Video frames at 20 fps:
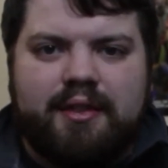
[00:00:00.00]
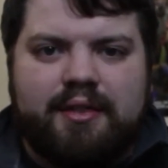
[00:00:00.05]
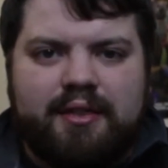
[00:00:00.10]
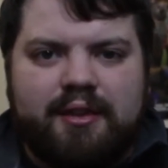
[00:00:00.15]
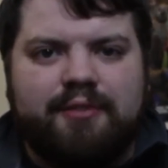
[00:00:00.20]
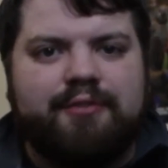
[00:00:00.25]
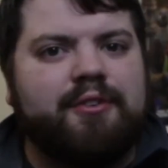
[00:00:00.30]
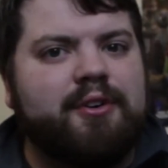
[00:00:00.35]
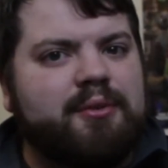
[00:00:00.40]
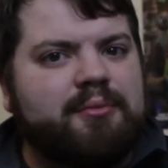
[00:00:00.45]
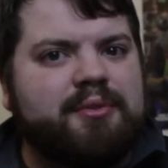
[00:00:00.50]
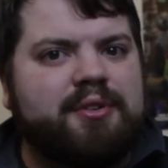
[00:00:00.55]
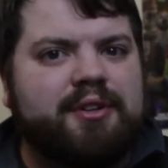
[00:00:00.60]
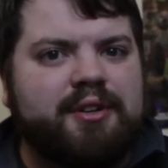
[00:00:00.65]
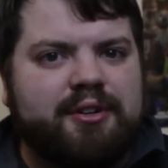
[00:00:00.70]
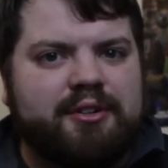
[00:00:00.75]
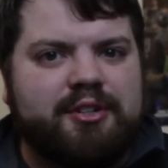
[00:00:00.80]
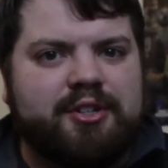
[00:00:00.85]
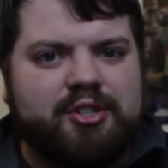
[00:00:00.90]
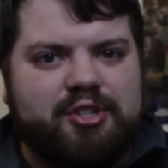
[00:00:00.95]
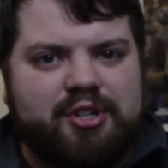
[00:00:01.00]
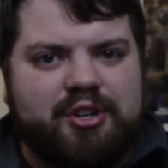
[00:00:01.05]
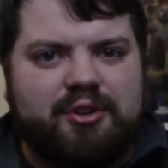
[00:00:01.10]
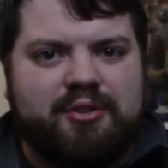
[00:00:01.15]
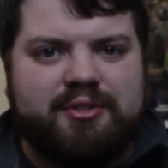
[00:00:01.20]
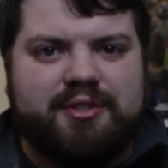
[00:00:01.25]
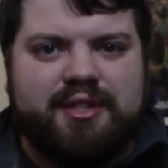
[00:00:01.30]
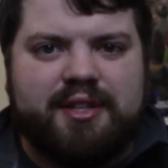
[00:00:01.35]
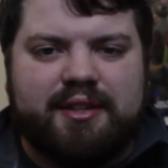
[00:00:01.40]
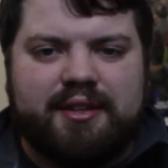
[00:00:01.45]
The film clearly
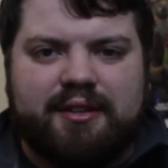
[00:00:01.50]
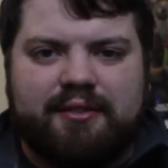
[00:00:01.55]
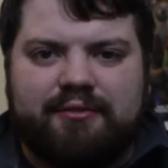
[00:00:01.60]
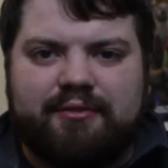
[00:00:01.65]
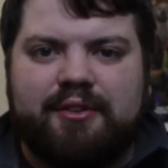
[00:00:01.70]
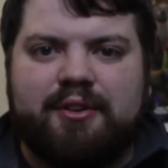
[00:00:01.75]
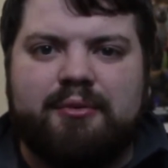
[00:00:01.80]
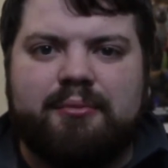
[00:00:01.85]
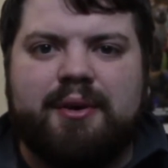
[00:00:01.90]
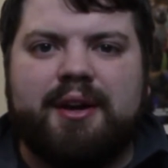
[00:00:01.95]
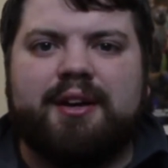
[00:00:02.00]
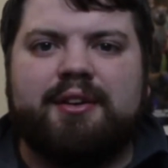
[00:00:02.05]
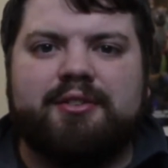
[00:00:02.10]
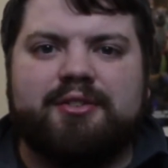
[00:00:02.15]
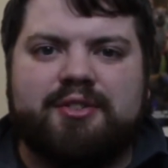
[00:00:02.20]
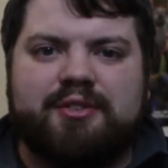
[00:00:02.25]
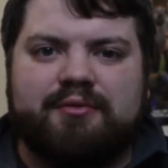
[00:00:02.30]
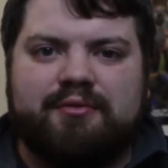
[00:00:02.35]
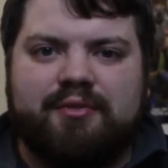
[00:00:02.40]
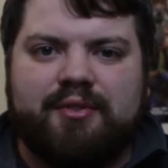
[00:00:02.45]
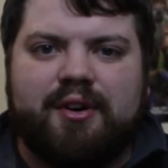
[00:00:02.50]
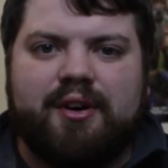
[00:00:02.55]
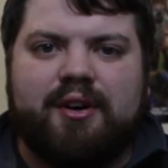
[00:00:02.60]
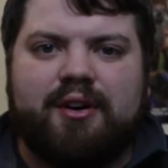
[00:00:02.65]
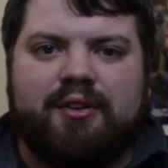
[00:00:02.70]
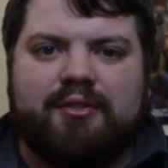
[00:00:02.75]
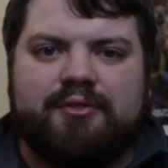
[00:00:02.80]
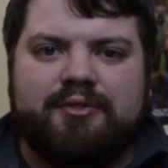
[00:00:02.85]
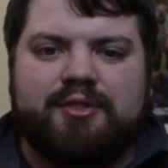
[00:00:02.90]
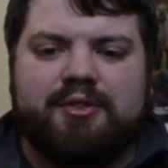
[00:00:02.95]
shows that the filmmakers
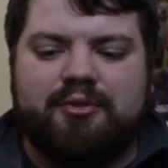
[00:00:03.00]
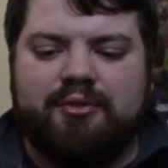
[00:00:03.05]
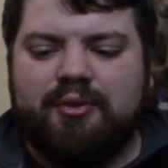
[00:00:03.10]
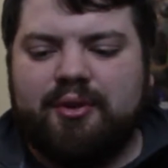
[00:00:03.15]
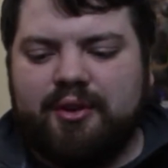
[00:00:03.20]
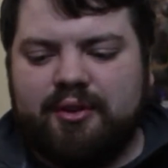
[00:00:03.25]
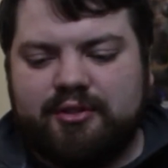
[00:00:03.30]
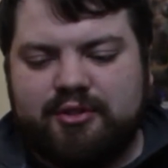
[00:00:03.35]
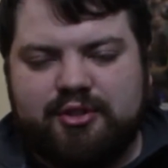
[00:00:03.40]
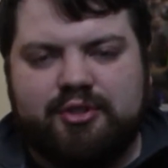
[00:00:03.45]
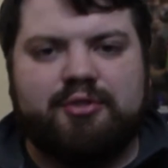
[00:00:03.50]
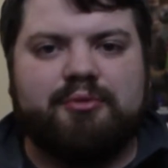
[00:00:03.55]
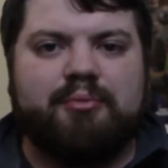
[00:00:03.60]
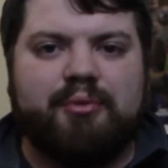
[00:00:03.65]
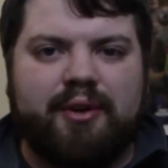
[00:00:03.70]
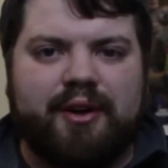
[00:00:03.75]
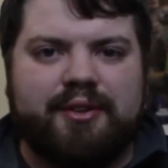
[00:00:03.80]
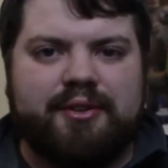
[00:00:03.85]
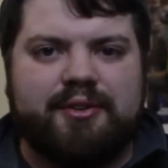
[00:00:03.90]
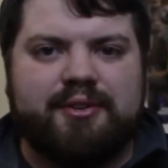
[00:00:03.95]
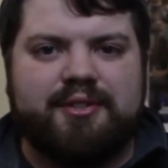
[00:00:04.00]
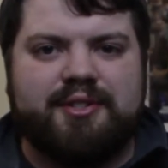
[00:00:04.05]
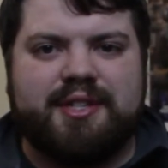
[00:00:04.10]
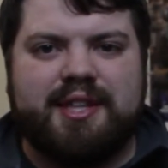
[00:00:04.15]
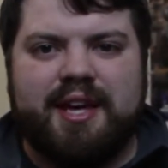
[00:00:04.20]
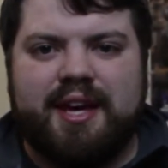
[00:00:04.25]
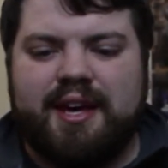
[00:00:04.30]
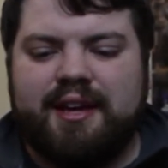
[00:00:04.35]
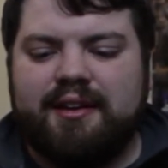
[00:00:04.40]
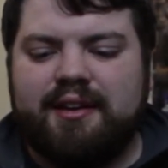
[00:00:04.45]
involved, who are two brothers
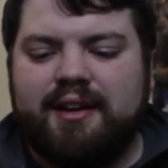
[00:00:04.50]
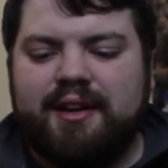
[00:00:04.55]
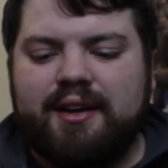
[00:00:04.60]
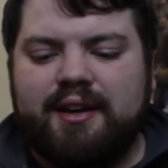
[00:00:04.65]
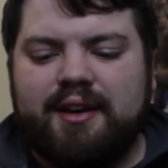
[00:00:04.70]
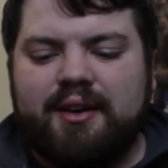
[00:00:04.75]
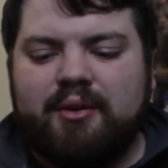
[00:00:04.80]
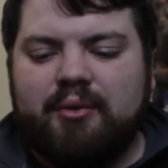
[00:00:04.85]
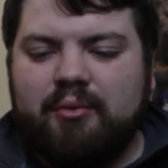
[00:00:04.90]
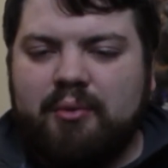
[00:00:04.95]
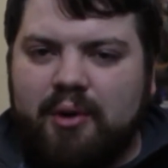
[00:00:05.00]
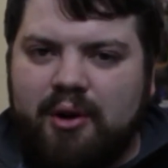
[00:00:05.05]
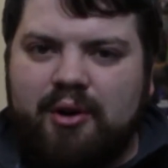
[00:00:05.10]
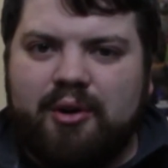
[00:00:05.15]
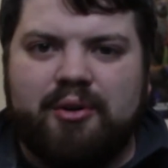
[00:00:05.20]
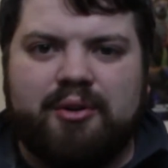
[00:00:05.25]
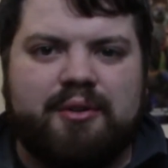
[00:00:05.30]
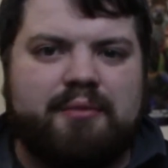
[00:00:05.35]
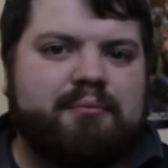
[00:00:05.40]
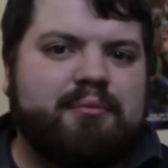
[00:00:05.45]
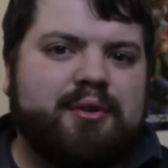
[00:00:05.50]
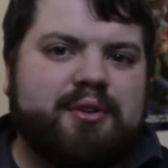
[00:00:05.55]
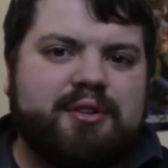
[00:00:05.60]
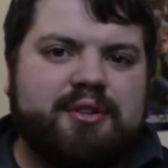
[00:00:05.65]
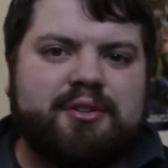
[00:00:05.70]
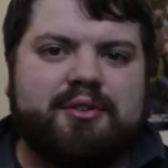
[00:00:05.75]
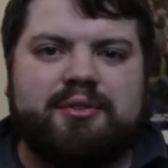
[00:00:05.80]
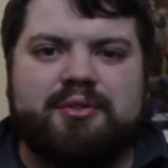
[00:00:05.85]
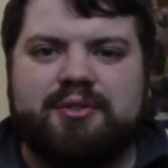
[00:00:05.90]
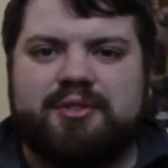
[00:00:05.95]
that wrote and
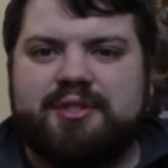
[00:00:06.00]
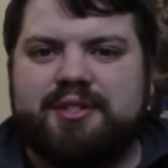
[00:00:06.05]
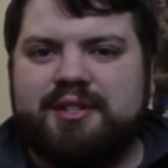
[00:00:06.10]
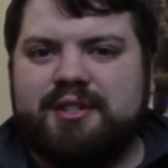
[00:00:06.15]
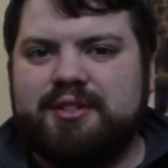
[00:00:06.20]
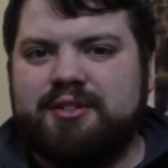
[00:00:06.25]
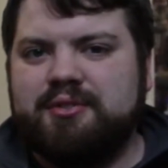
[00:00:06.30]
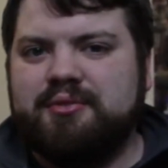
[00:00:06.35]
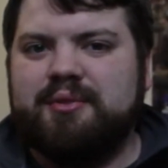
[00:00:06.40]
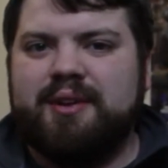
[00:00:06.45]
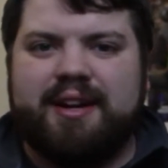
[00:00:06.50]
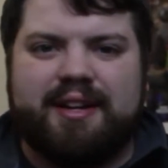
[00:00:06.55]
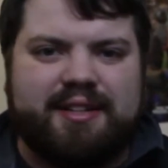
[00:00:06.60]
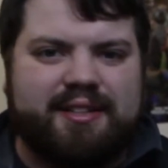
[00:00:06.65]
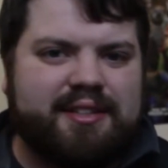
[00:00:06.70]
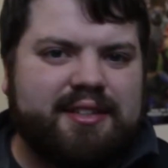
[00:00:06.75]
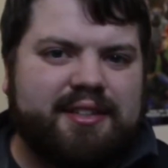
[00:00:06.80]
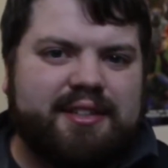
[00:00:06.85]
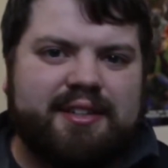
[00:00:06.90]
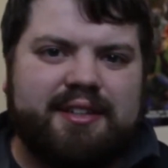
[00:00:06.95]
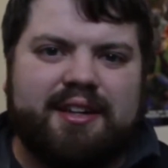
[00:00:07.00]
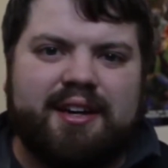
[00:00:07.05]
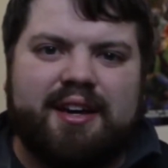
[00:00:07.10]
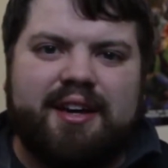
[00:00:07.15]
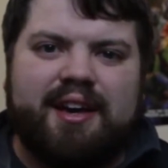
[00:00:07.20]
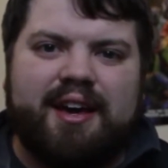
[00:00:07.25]
produced and directed,